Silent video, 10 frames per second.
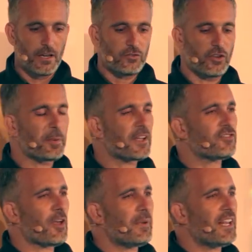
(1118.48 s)
Just
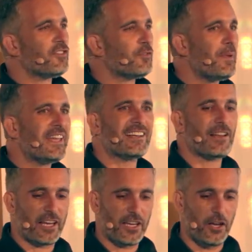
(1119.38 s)
because somebody is speaking
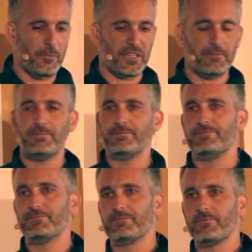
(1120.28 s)
like a human,
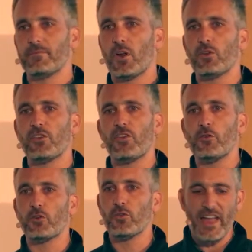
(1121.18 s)
on a
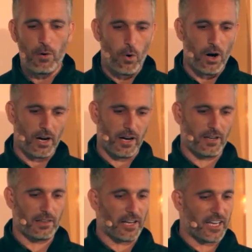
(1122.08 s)
social network
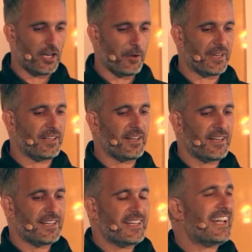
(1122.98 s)
like a human,
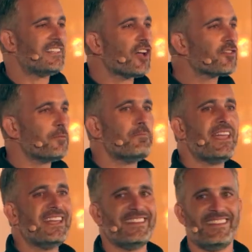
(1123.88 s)
it doesn't
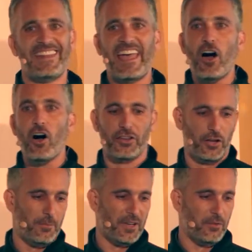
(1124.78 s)
mean they are
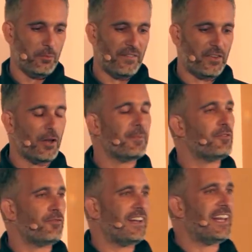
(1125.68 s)
human with
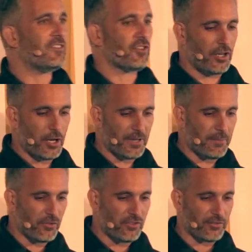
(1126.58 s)
human feelings and human
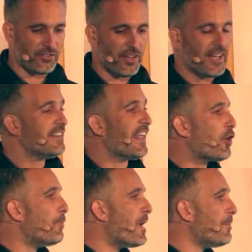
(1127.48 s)
motives. They
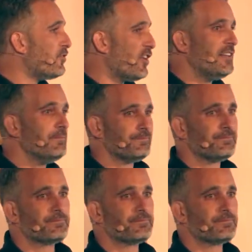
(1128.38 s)
could be a machine